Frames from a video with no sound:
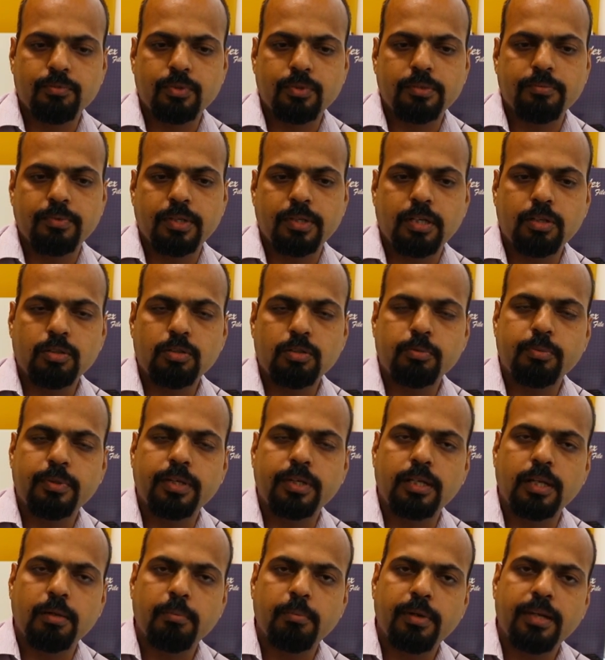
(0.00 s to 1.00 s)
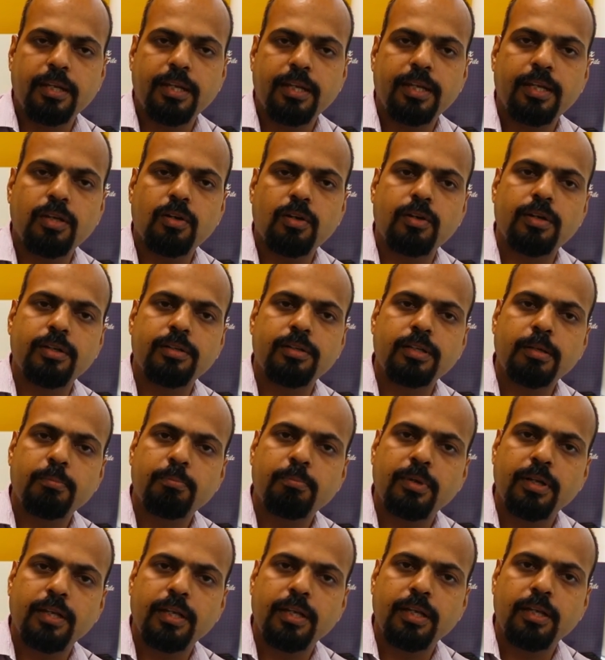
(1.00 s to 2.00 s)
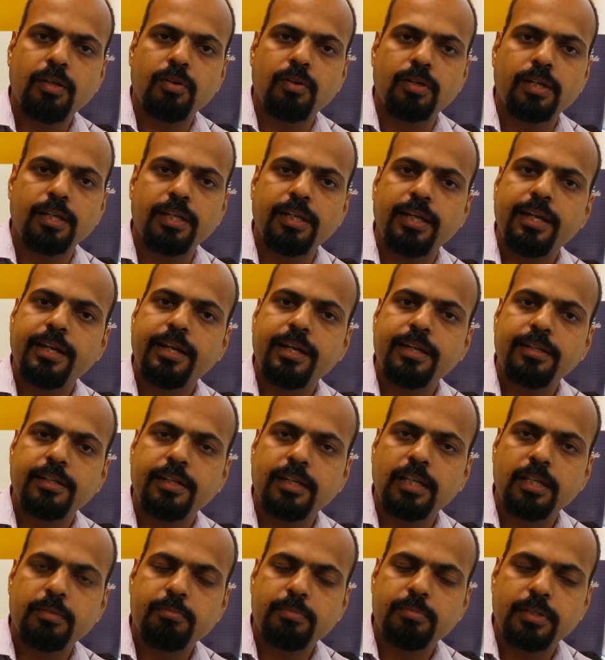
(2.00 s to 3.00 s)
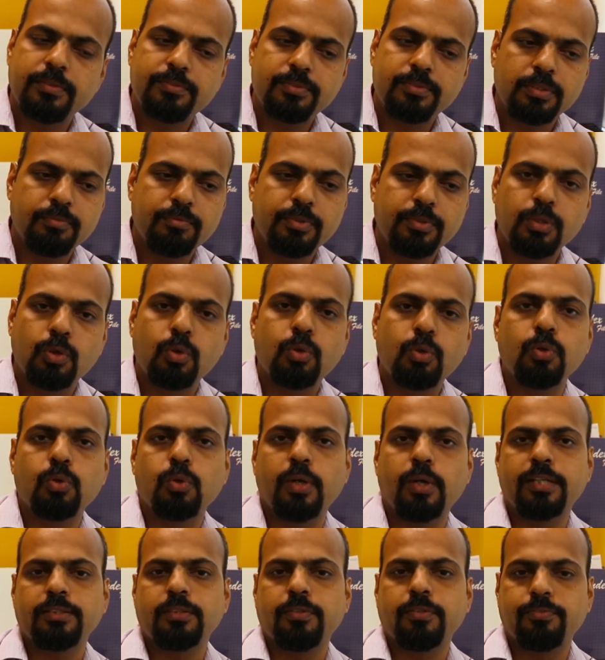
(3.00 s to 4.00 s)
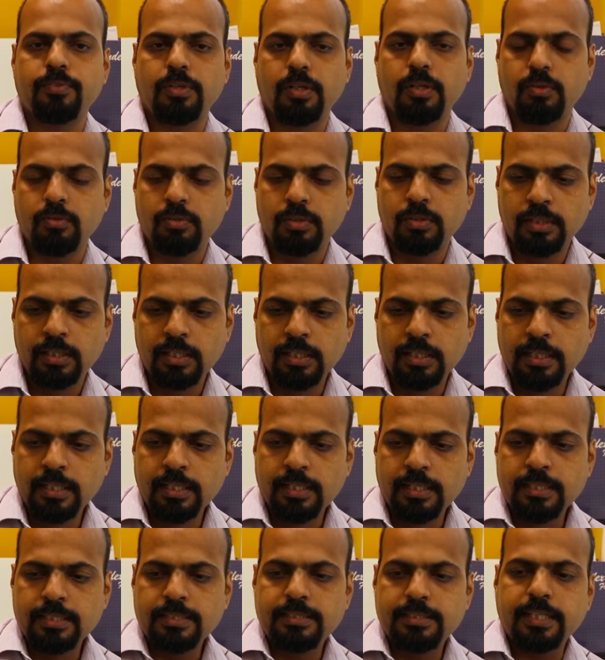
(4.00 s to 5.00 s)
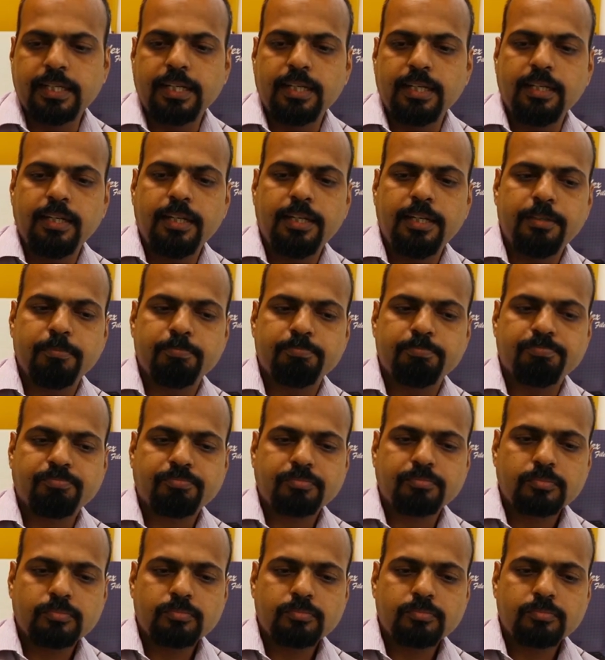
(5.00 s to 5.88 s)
But whether it will be a AA or a AAA or an A rated NBFC, we don't know as of now. Secondly,